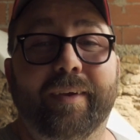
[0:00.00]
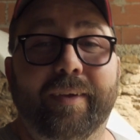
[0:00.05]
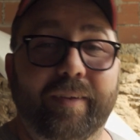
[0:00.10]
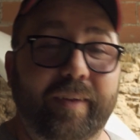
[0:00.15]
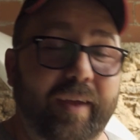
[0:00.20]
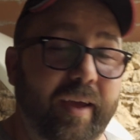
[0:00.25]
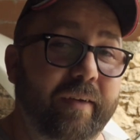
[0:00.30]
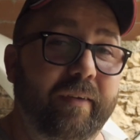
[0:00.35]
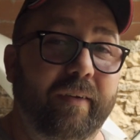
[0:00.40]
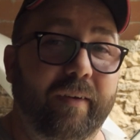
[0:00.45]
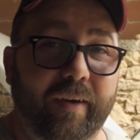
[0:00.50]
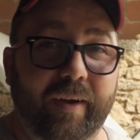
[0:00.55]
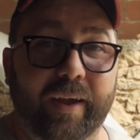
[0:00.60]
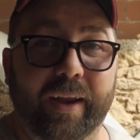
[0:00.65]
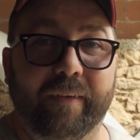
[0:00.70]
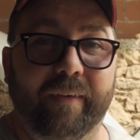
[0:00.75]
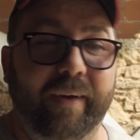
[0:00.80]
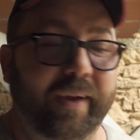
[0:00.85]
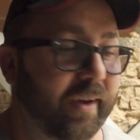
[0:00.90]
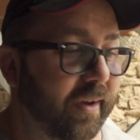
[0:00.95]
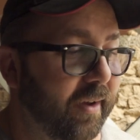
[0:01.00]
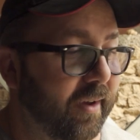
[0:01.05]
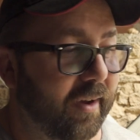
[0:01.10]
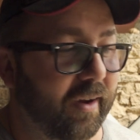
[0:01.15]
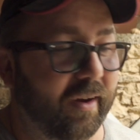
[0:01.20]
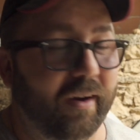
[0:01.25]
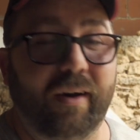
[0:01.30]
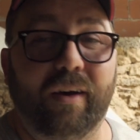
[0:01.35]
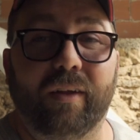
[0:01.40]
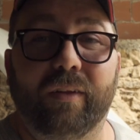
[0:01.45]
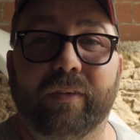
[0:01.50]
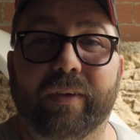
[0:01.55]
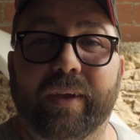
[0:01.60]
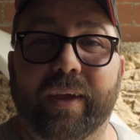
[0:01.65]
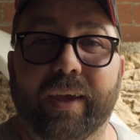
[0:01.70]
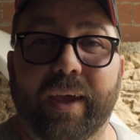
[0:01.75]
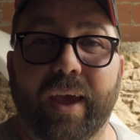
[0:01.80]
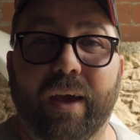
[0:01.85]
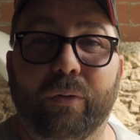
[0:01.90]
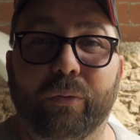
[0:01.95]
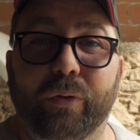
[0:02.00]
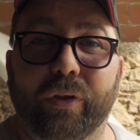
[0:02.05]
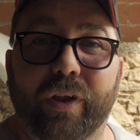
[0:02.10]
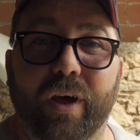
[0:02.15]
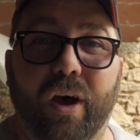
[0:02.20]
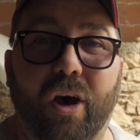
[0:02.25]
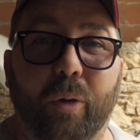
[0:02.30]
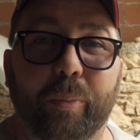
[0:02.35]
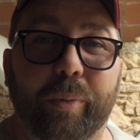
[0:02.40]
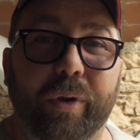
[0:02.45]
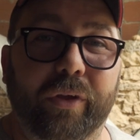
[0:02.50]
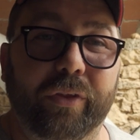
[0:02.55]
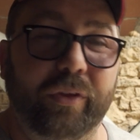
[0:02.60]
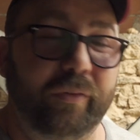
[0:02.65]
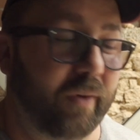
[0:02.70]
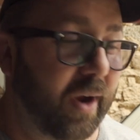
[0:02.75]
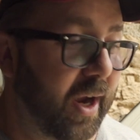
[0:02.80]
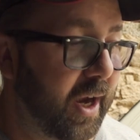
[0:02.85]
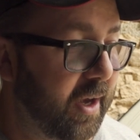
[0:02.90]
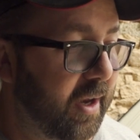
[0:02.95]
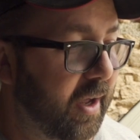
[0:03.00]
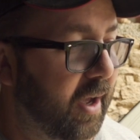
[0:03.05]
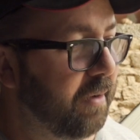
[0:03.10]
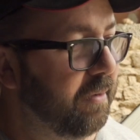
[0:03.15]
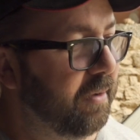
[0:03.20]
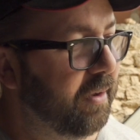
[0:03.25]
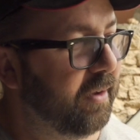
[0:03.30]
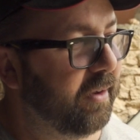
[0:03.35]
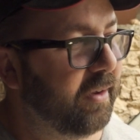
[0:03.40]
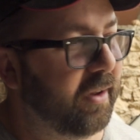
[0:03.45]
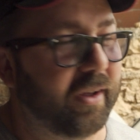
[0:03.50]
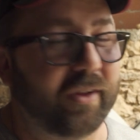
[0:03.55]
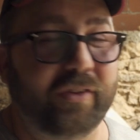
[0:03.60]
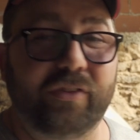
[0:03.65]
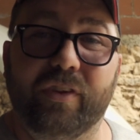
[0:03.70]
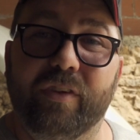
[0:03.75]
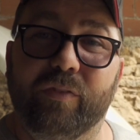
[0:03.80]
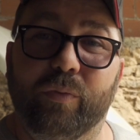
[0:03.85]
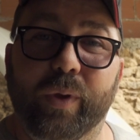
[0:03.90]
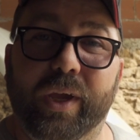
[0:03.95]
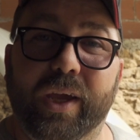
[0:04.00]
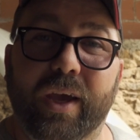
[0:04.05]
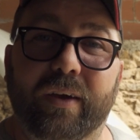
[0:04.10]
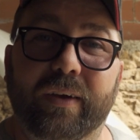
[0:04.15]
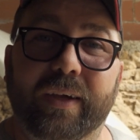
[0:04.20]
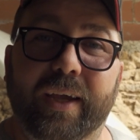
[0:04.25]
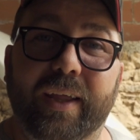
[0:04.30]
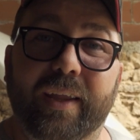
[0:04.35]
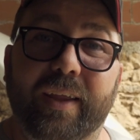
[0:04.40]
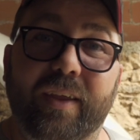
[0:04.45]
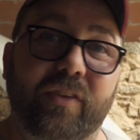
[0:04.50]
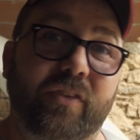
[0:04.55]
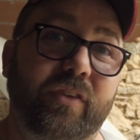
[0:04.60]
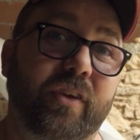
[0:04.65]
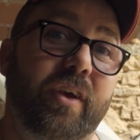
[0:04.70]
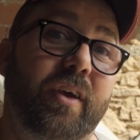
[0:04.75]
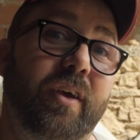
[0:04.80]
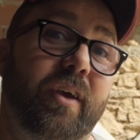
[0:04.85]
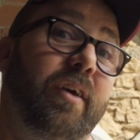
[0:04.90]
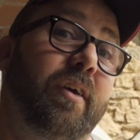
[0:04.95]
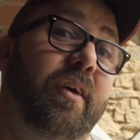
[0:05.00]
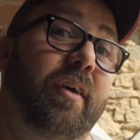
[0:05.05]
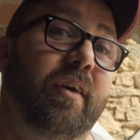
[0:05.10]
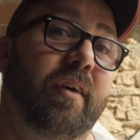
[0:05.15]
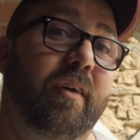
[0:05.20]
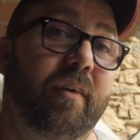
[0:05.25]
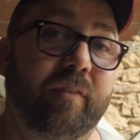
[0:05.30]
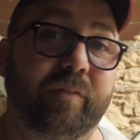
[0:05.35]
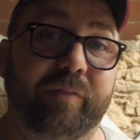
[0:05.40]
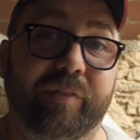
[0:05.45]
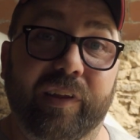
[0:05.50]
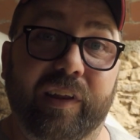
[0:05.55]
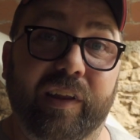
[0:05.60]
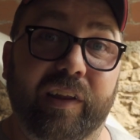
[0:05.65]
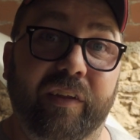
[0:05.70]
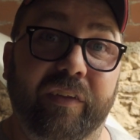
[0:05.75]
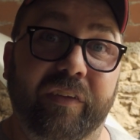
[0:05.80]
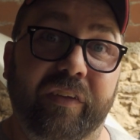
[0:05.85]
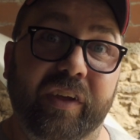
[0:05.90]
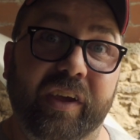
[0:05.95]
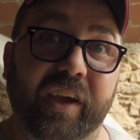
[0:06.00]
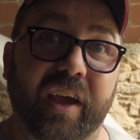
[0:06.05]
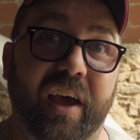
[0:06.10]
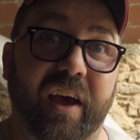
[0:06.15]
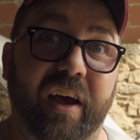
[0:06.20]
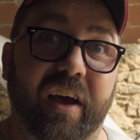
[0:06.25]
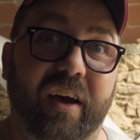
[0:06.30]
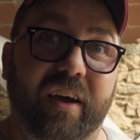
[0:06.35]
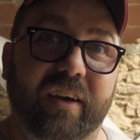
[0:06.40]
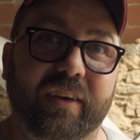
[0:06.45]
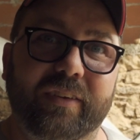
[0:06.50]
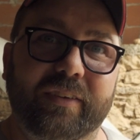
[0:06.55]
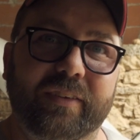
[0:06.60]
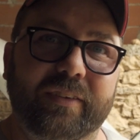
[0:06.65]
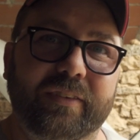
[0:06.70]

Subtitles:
So anyway, I'll get hold of the Hobbit on the radio and see if we can't get this fitted on the car.